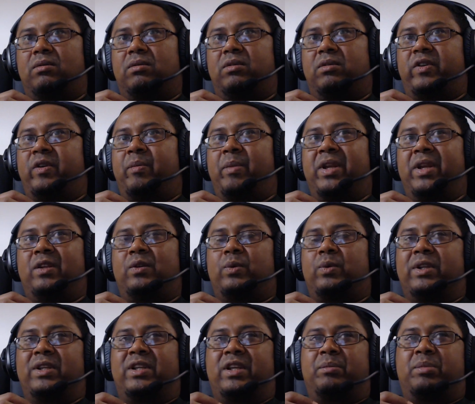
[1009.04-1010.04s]
The remaining
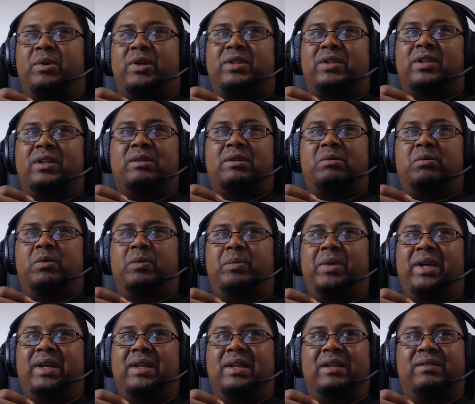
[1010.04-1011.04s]
20% would
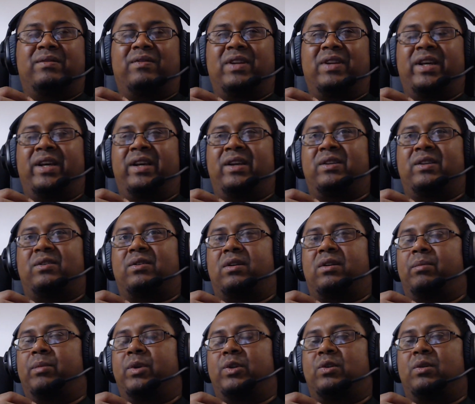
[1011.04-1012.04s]
be Netflix or
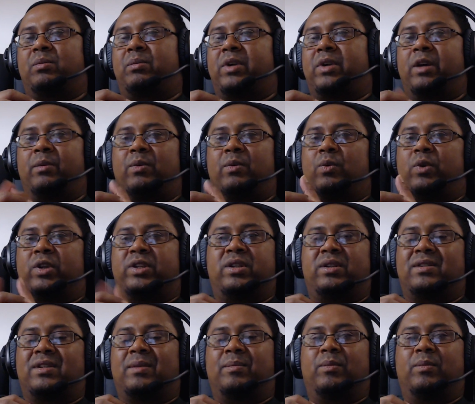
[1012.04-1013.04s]
Amazon Prime, or
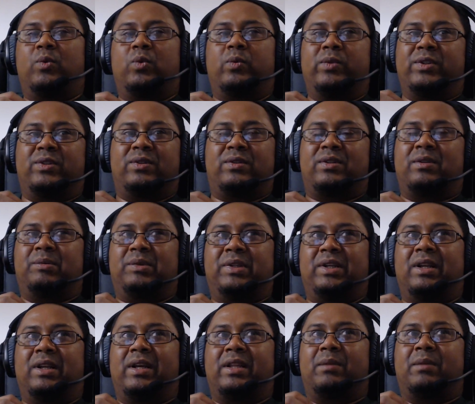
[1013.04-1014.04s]
watching some movies or
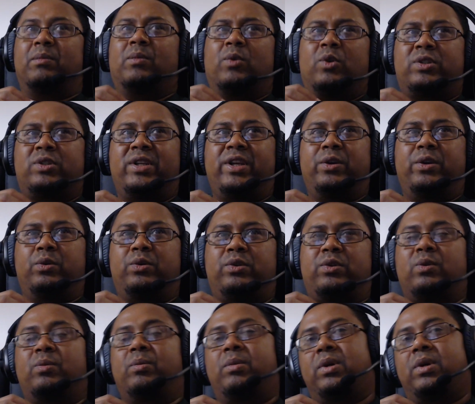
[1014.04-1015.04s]
something like that. Mostly
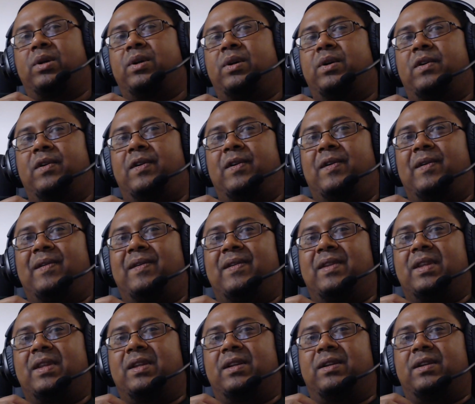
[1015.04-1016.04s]
YouTube.
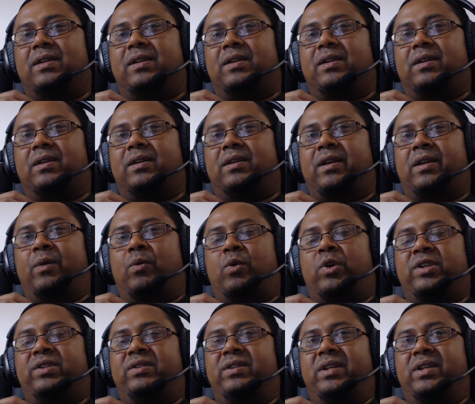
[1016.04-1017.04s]
And I
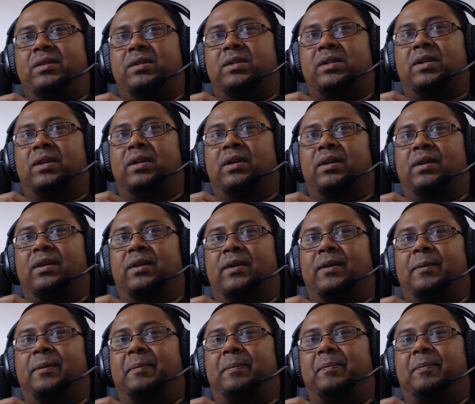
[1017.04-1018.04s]
watch these. I